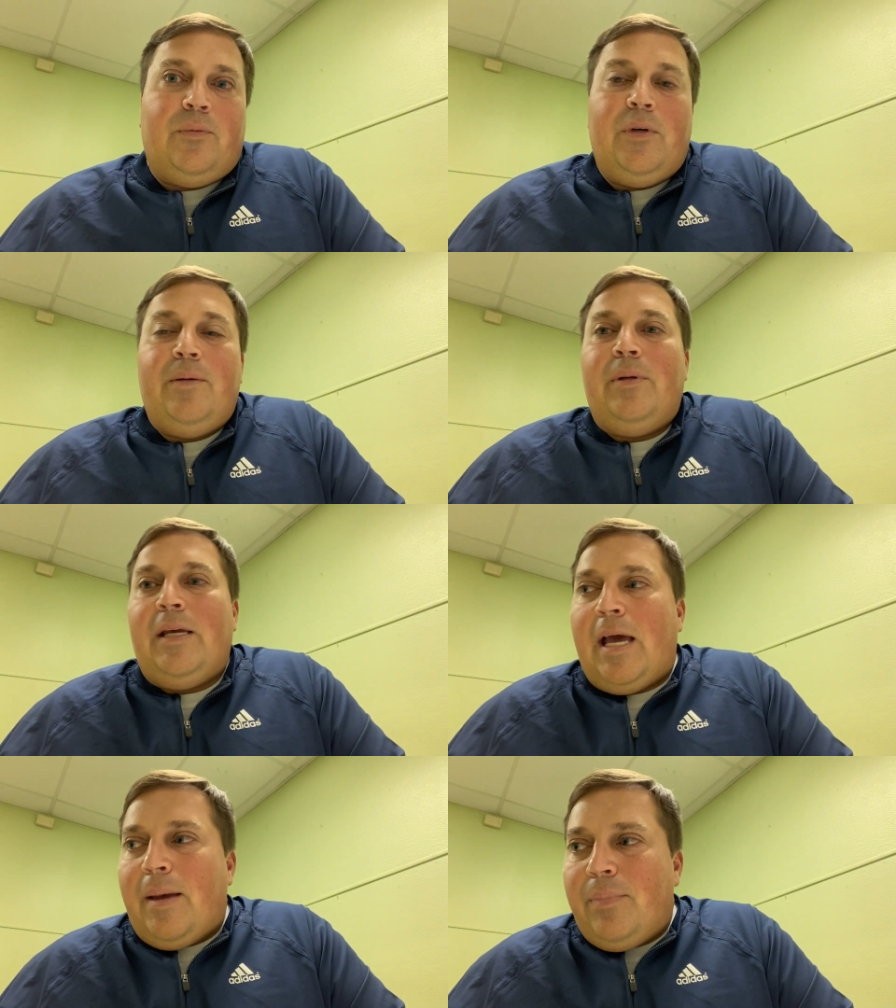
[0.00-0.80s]
We'd be
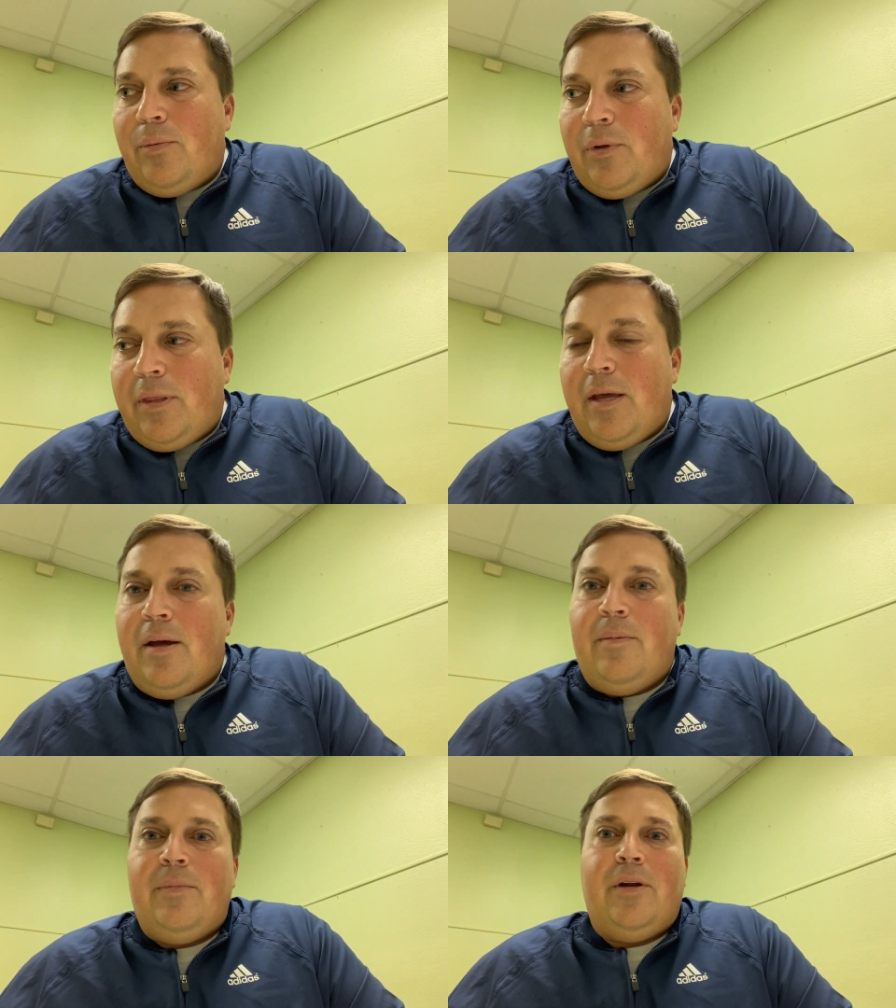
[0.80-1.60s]
happy with
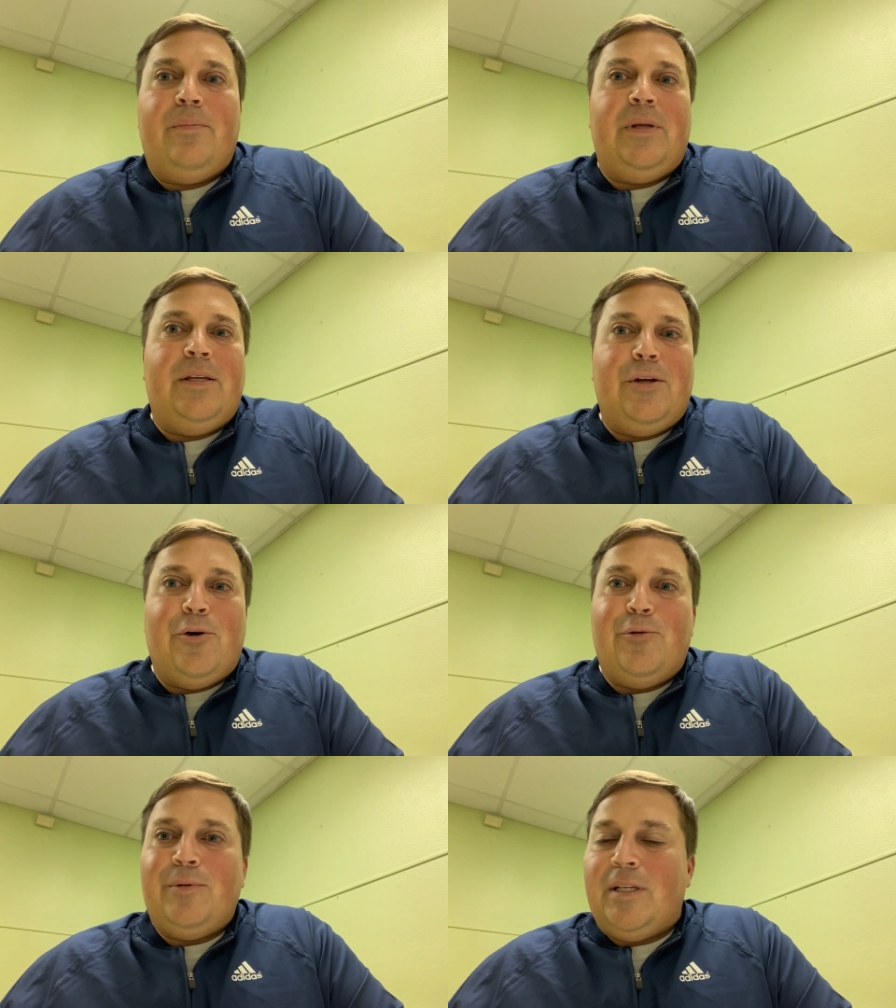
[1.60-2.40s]
them. There'd be
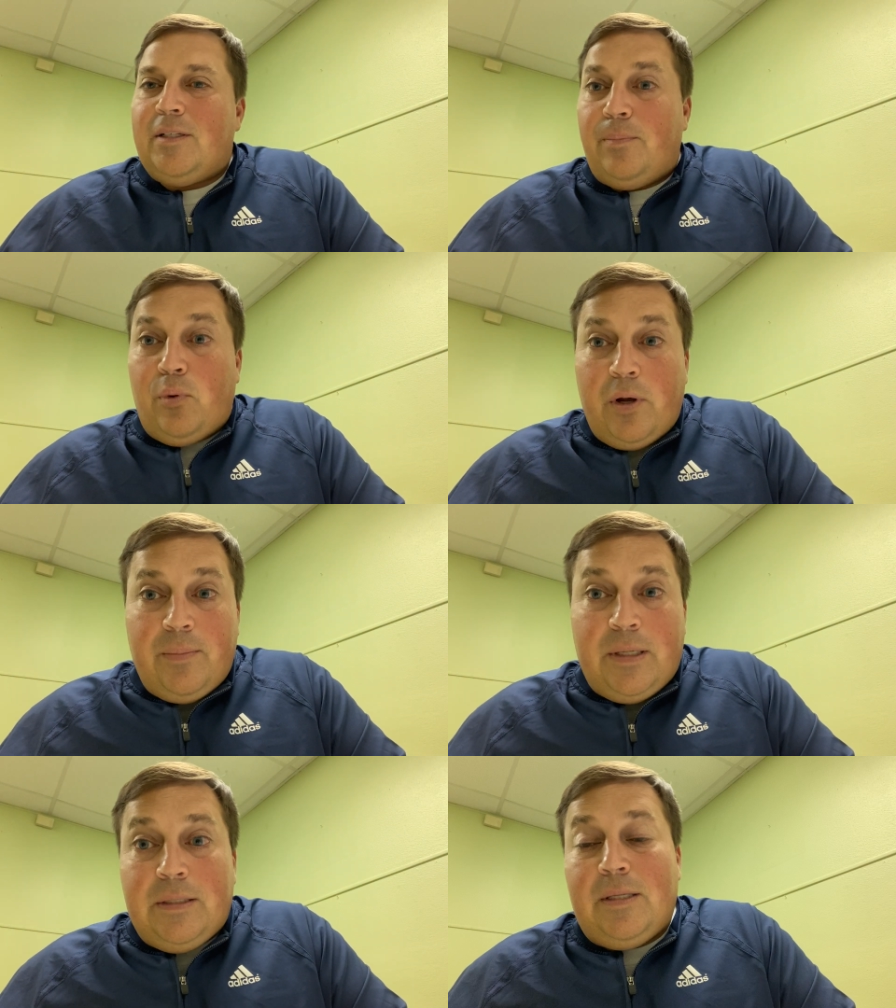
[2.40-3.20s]
no
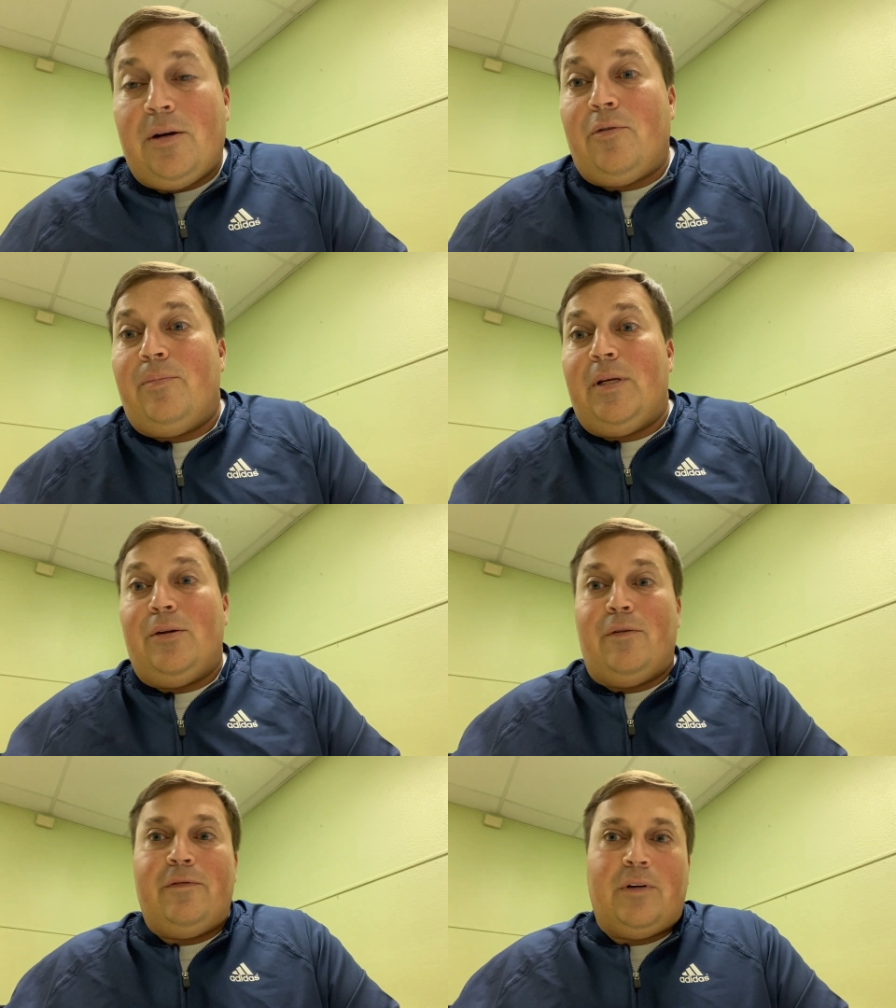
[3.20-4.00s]
disappointments. There would be
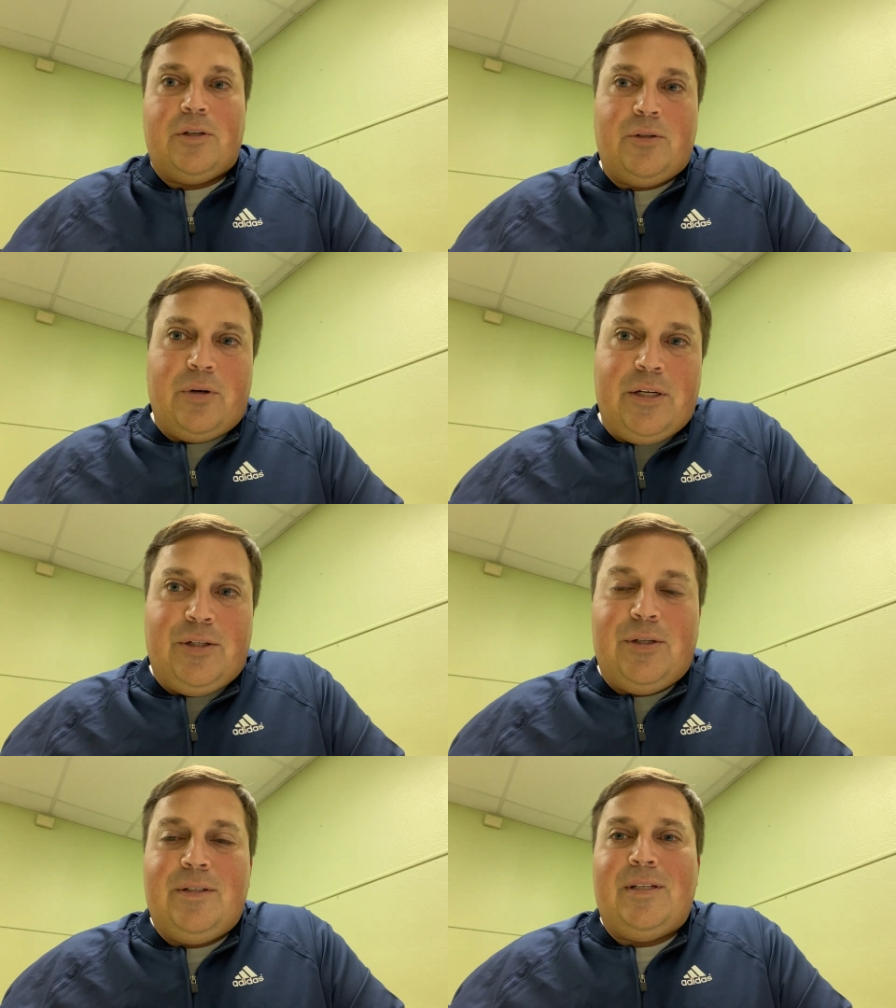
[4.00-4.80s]
no
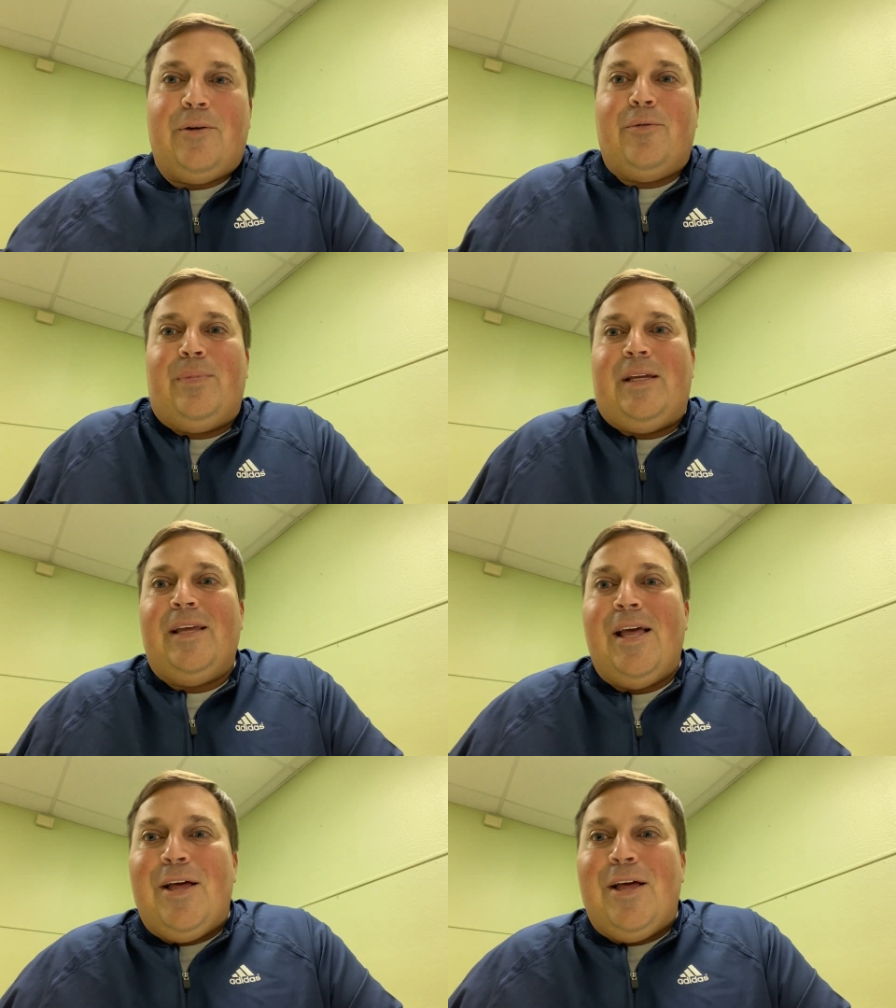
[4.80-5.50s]
frustrations. There would be